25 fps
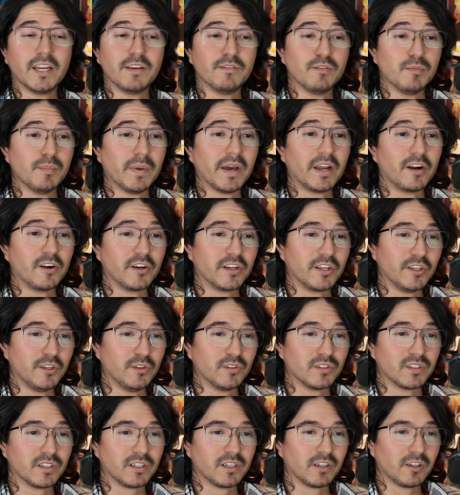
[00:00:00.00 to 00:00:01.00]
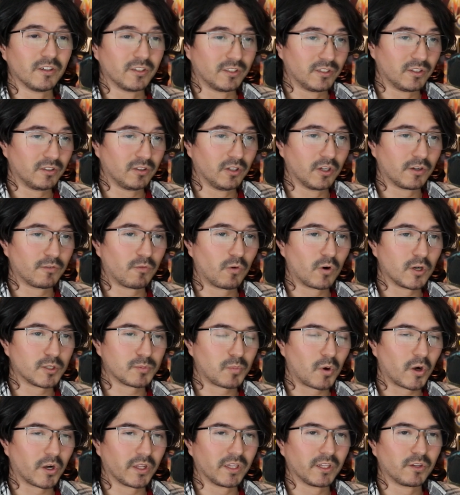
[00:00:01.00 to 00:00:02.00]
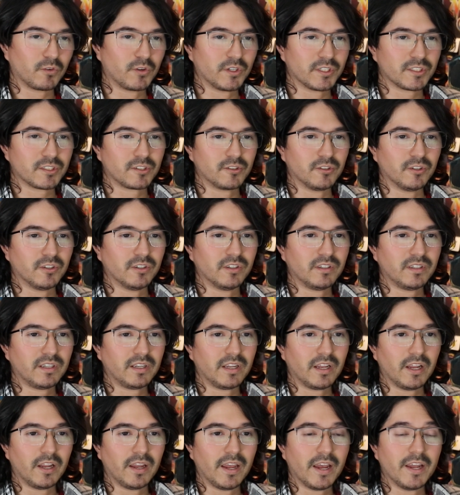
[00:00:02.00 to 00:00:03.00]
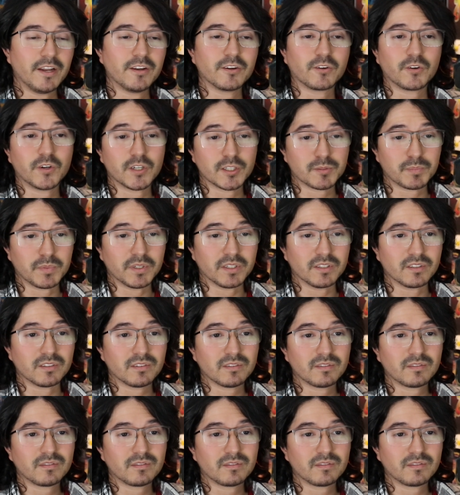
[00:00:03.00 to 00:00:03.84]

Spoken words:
even better, you could use it to look for a Sparkling Crystal and a Crispin.